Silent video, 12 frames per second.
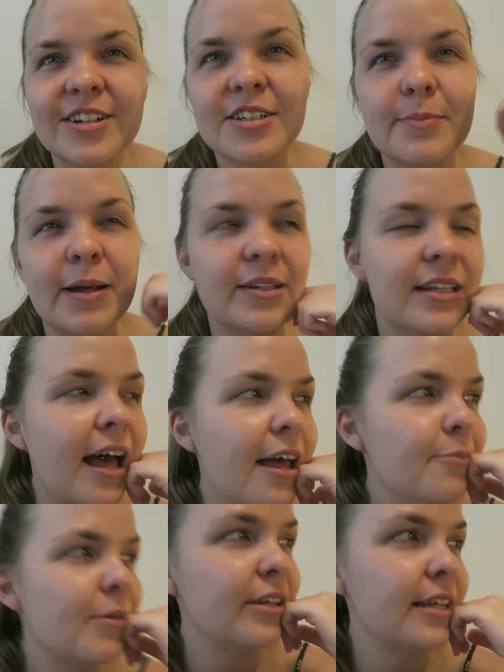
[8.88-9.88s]
talked about
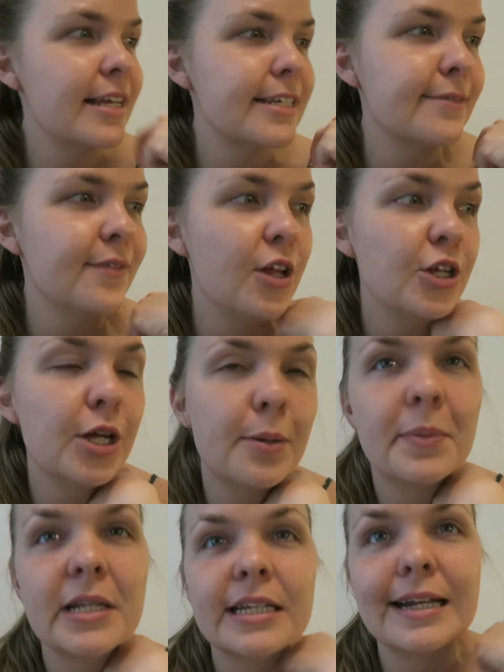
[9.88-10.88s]
that in my last
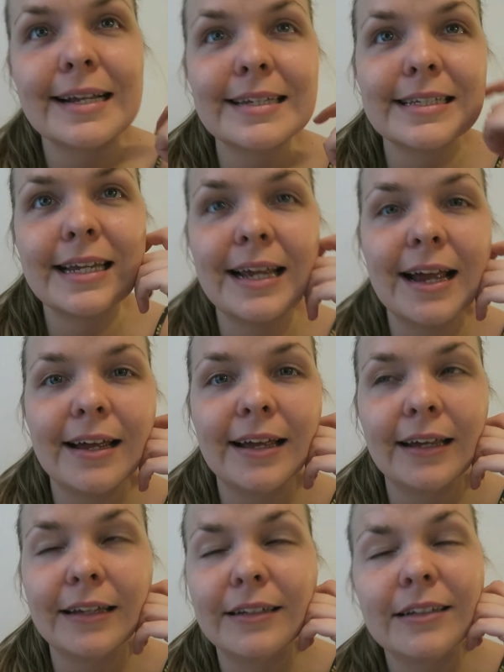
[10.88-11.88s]
vlog, but the next day I
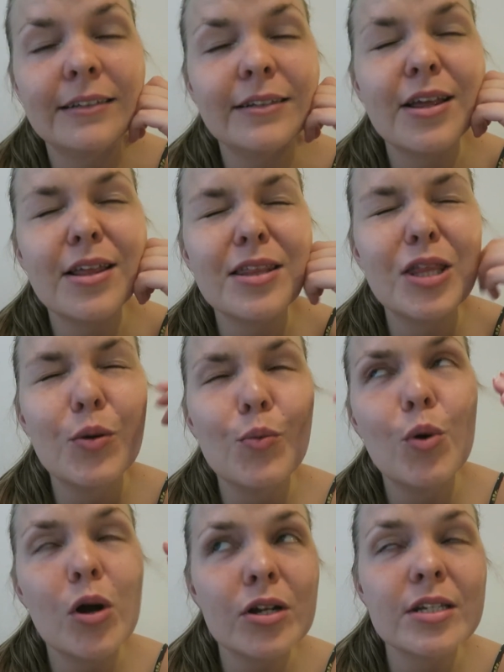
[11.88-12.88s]
had the
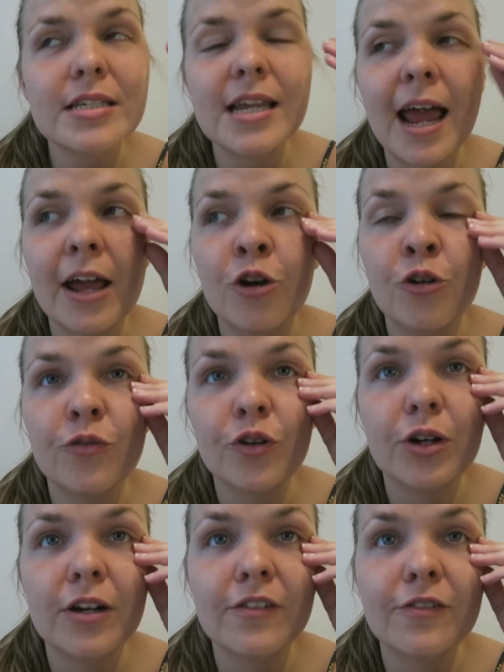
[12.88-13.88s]
worst
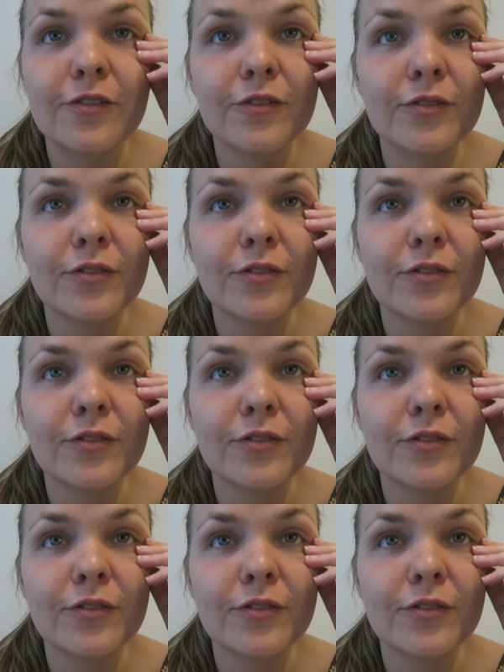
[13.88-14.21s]
hangover of,